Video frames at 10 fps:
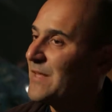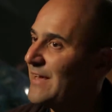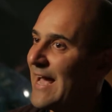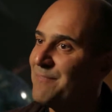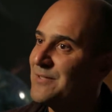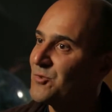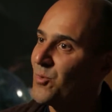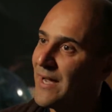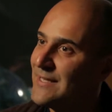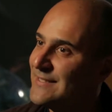If it happens
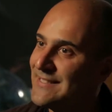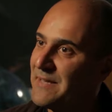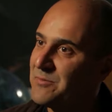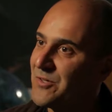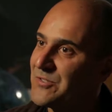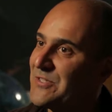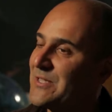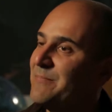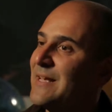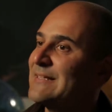twice in the same solar
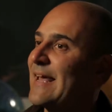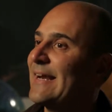system, it's